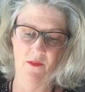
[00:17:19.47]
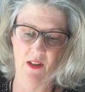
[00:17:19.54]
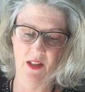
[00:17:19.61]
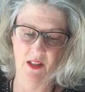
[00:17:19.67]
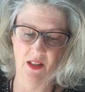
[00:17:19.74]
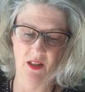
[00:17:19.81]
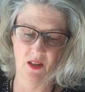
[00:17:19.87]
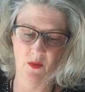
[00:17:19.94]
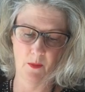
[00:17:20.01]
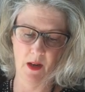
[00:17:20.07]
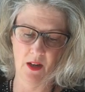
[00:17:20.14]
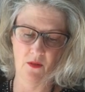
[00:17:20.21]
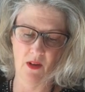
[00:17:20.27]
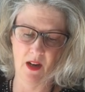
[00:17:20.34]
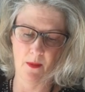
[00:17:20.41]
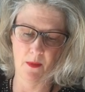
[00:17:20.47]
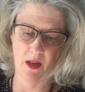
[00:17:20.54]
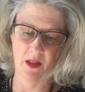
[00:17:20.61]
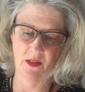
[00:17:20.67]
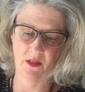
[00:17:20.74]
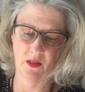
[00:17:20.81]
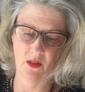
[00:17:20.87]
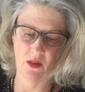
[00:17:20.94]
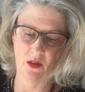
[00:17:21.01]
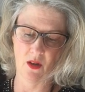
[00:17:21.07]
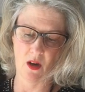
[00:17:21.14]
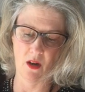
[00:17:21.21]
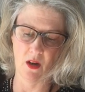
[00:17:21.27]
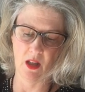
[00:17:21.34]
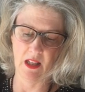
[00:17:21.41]
vintage. My grandma's
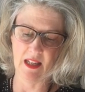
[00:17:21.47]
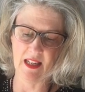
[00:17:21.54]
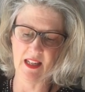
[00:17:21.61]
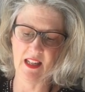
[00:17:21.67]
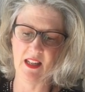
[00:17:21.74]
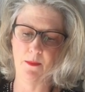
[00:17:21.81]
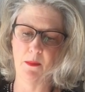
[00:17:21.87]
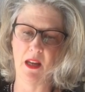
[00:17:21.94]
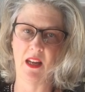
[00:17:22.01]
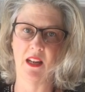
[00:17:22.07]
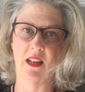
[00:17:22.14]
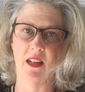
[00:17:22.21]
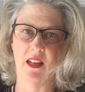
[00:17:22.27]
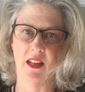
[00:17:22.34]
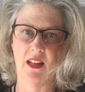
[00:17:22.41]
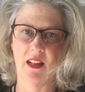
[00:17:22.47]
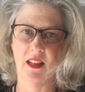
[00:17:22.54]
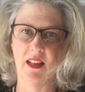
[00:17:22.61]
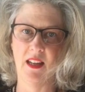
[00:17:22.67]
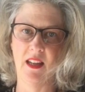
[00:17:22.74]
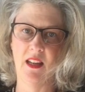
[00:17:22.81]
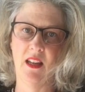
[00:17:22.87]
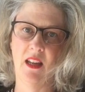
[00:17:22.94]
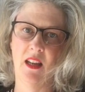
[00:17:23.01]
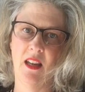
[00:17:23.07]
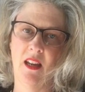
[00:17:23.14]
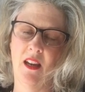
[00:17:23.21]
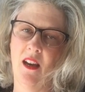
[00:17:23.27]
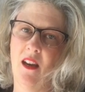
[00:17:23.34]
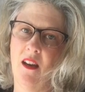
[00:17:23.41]
Garolini, made in Italy.
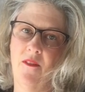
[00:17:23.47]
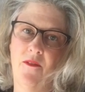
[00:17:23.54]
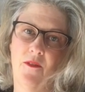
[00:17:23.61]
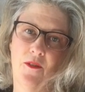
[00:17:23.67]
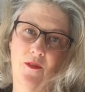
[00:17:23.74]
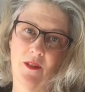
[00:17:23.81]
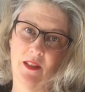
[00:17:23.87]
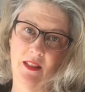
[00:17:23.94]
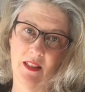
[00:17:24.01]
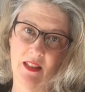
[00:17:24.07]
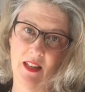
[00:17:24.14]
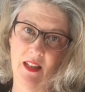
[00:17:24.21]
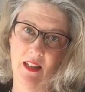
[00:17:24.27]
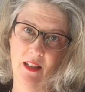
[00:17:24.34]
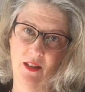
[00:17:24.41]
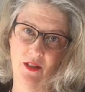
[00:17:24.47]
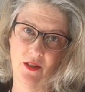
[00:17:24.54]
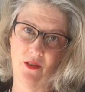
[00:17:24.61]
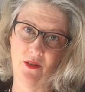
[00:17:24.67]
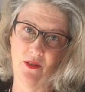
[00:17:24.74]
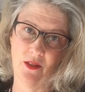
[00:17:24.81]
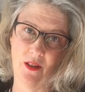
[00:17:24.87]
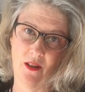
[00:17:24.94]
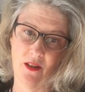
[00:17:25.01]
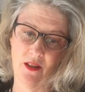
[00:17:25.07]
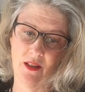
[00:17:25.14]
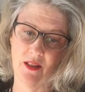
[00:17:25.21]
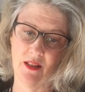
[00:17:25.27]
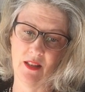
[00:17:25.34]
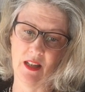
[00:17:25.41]
Of course, Italian shoes are
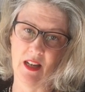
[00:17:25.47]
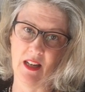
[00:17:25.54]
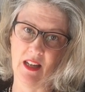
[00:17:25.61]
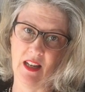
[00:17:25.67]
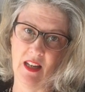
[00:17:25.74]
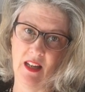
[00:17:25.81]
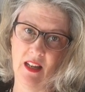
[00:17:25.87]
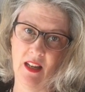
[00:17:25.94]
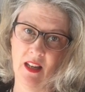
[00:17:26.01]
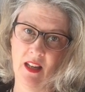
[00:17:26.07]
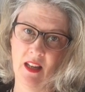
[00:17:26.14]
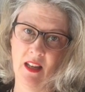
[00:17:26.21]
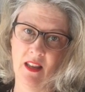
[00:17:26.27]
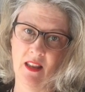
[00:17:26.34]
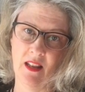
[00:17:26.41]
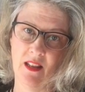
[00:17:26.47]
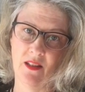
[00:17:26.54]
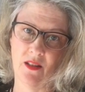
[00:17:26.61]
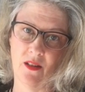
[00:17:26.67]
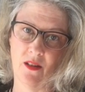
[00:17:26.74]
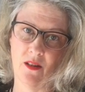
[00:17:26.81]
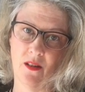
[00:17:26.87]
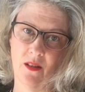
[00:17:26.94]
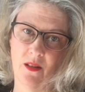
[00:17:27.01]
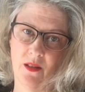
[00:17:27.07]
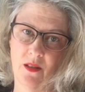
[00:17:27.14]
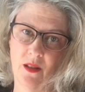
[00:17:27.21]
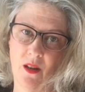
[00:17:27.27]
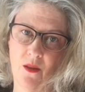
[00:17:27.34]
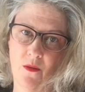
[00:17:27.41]
stunning. These are
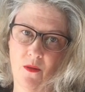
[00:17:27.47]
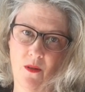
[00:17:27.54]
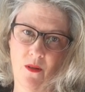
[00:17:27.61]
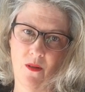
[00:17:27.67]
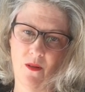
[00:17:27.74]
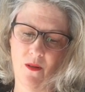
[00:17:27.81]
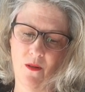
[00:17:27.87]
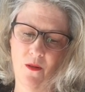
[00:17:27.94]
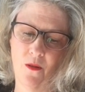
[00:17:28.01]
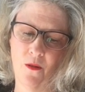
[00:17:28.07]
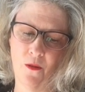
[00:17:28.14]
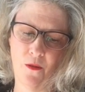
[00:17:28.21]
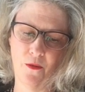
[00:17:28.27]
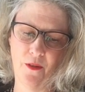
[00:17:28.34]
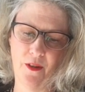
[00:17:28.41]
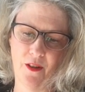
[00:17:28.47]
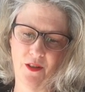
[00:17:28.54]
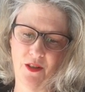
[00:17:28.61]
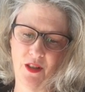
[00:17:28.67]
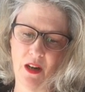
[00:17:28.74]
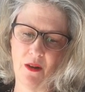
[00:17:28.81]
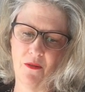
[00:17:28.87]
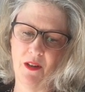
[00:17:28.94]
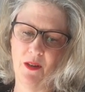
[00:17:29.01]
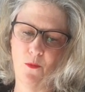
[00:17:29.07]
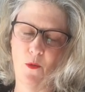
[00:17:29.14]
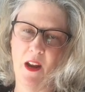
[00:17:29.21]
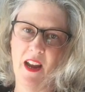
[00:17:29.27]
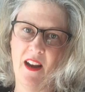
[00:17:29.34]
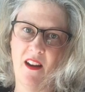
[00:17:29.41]
so old, they're showing
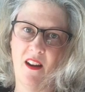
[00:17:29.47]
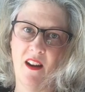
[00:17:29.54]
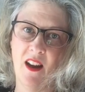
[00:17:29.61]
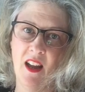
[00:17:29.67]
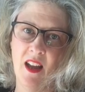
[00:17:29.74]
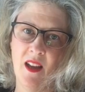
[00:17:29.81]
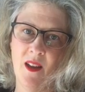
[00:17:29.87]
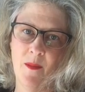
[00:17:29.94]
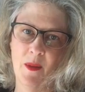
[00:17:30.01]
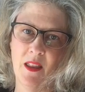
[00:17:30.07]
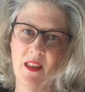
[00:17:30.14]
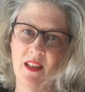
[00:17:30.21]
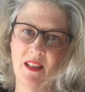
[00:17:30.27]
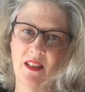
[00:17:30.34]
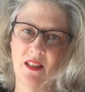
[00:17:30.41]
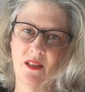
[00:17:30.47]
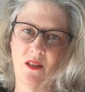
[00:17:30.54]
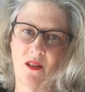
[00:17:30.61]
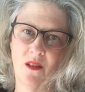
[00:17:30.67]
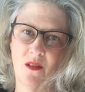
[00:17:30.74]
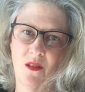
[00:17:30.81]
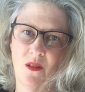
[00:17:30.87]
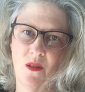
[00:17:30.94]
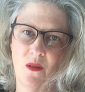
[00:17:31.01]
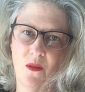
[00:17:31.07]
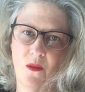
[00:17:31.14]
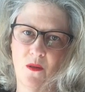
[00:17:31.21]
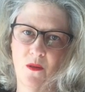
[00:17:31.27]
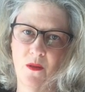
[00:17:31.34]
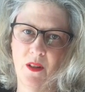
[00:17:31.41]
wear. But this is all
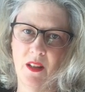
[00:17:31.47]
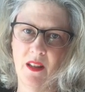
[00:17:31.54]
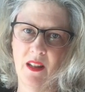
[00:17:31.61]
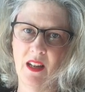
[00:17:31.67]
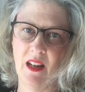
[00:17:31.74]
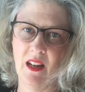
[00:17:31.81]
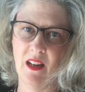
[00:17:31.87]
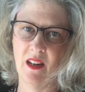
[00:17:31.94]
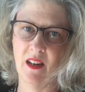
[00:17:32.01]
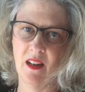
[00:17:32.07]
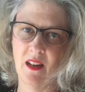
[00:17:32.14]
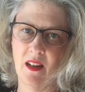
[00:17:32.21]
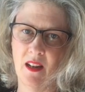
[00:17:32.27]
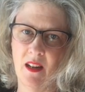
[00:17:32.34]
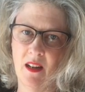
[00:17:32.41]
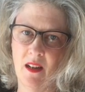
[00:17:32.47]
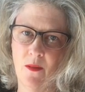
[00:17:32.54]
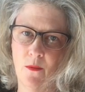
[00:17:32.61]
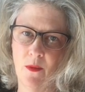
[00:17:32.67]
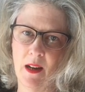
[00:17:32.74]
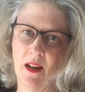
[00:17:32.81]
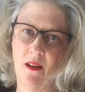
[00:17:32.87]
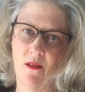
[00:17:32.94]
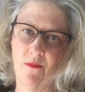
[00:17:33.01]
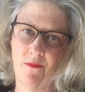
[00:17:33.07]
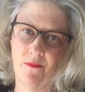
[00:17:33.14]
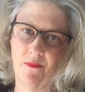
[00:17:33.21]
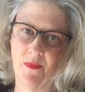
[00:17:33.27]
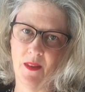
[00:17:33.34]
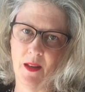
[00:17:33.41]
gold in there. Well,
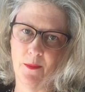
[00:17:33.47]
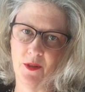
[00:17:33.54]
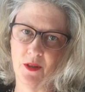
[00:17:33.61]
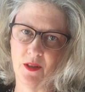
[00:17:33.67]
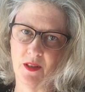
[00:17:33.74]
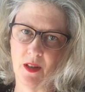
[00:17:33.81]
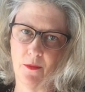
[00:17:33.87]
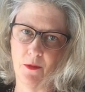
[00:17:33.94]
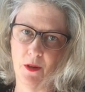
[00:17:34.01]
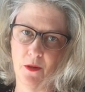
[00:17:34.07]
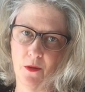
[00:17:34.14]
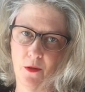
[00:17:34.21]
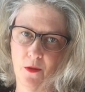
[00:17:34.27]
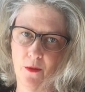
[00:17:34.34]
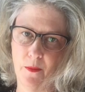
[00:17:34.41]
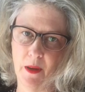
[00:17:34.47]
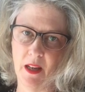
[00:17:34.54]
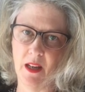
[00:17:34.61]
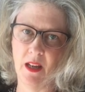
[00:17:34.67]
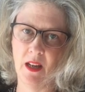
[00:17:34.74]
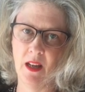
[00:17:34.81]
I'm sure it's not real gold, but